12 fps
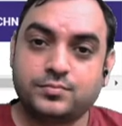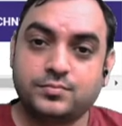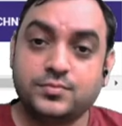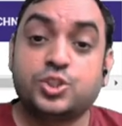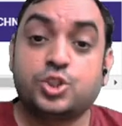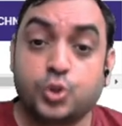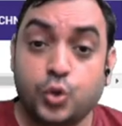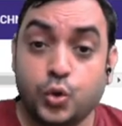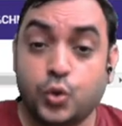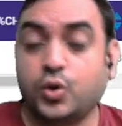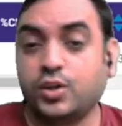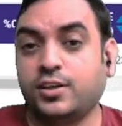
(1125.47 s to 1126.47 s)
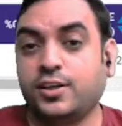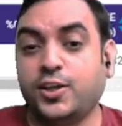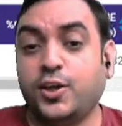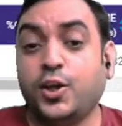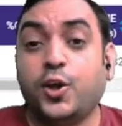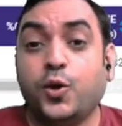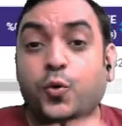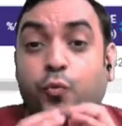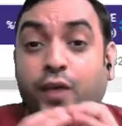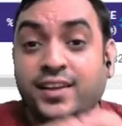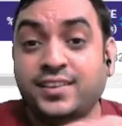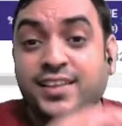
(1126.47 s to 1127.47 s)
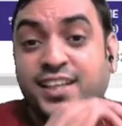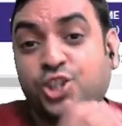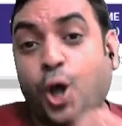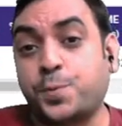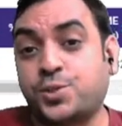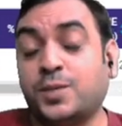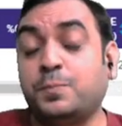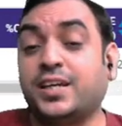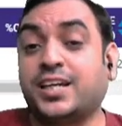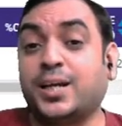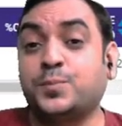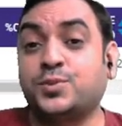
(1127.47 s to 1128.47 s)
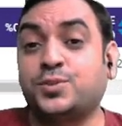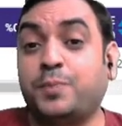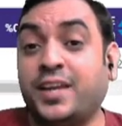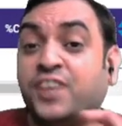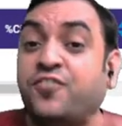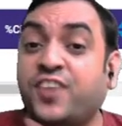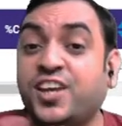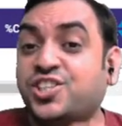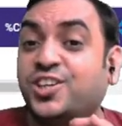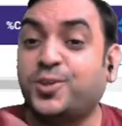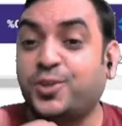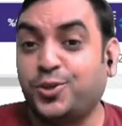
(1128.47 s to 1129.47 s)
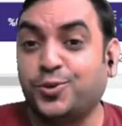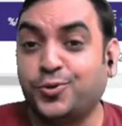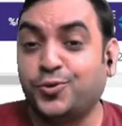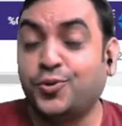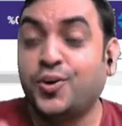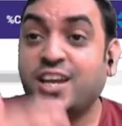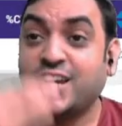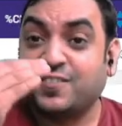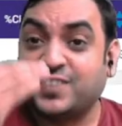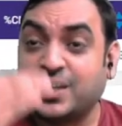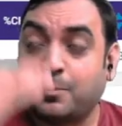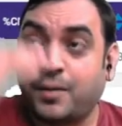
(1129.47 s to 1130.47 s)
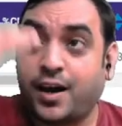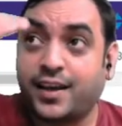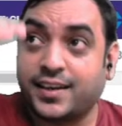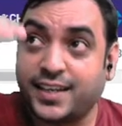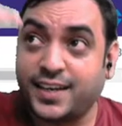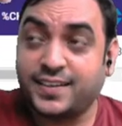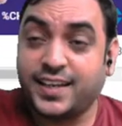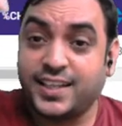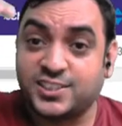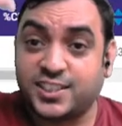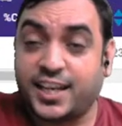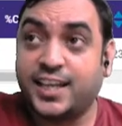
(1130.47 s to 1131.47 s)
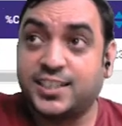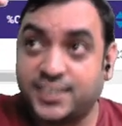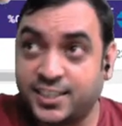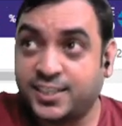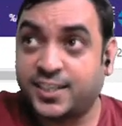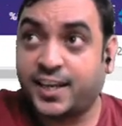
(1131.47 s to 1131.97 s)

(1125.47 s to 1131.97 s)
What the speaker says: So, when this option becomes beneficial to you, if the market is rising,